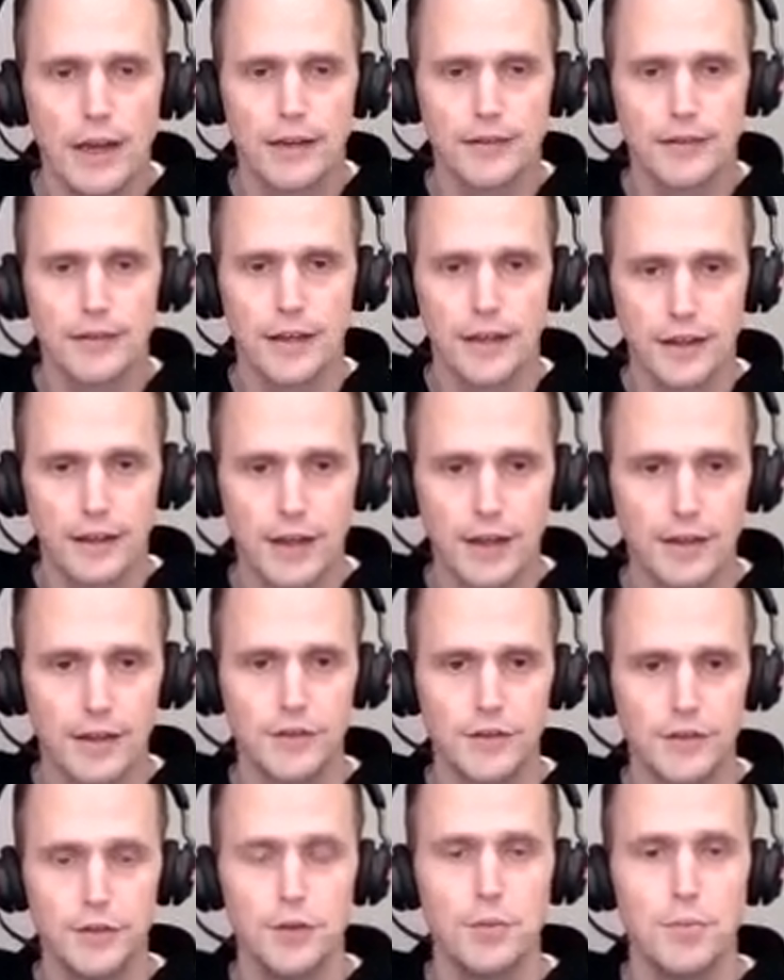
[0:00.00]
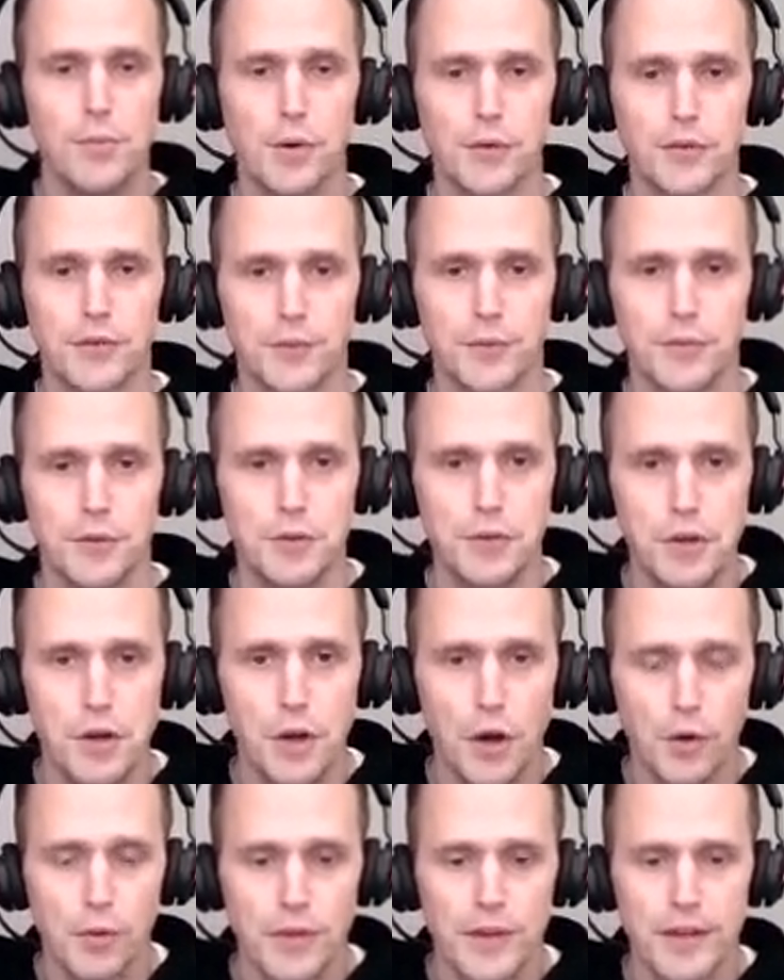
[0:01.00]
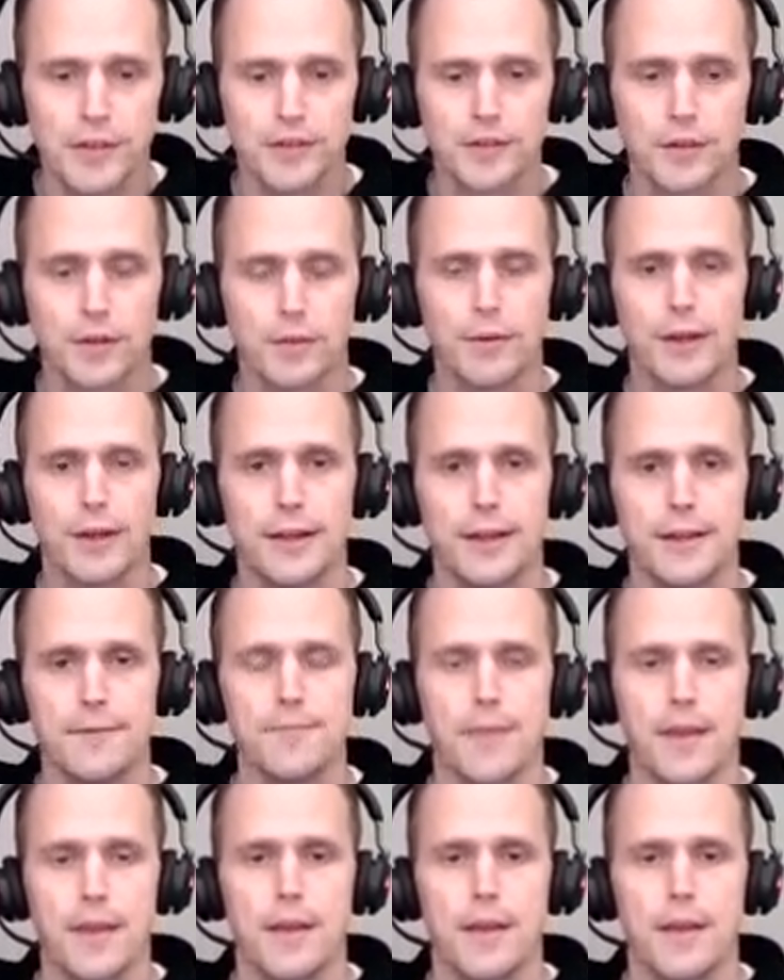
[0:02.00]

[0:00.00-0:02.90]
As I assume most of you know this already,